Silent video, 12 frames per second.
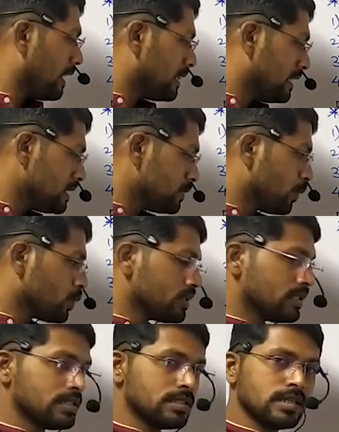this
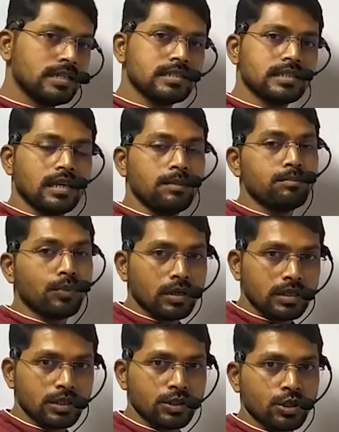process is
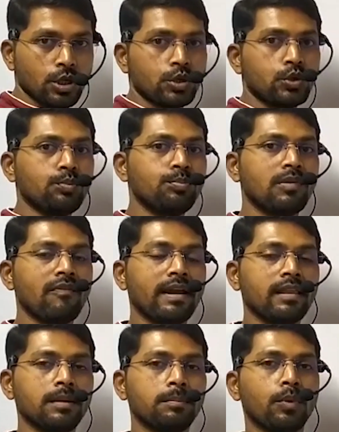important to
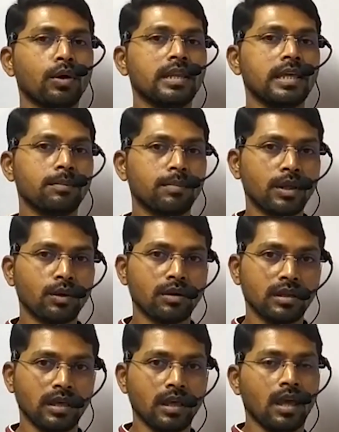prevent the
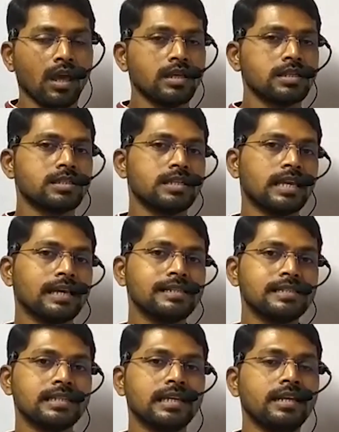polyembryony. Single
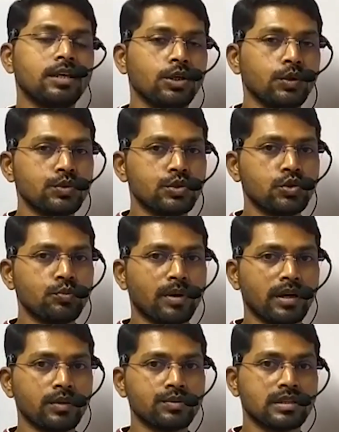seed used to
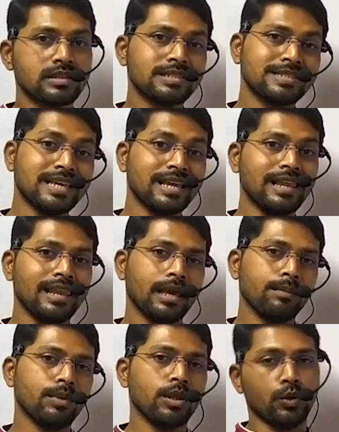produce single
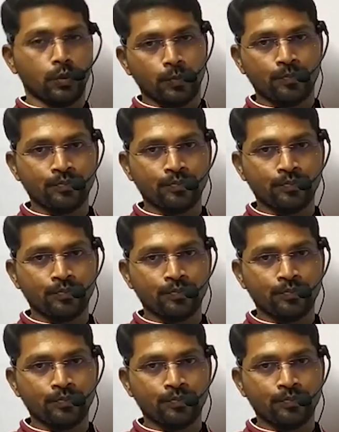embryo.